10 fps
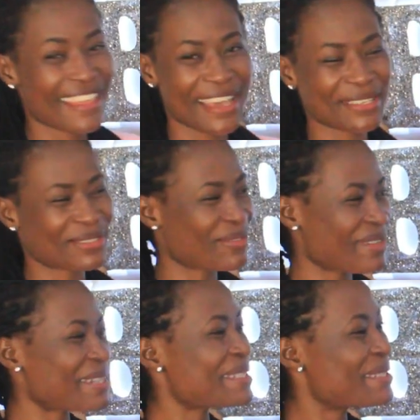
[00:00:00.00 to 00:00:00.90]
I want
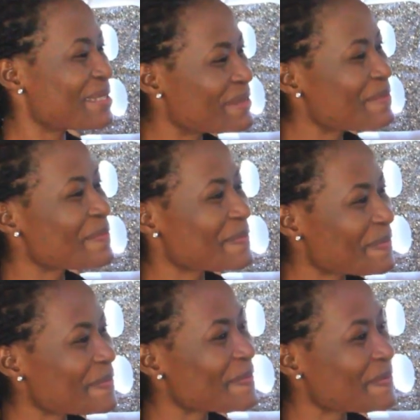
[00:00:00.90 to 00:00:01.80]

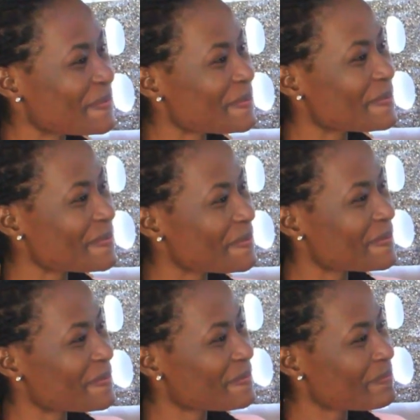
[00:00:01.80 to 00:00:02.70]
it to
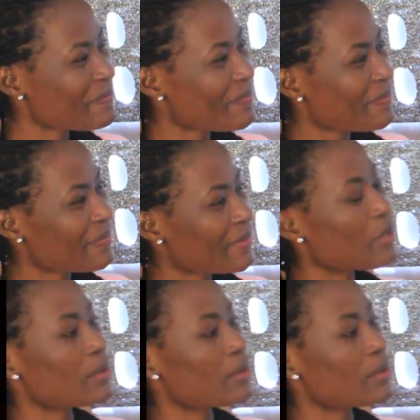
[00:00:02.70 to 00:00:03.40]
be a global name.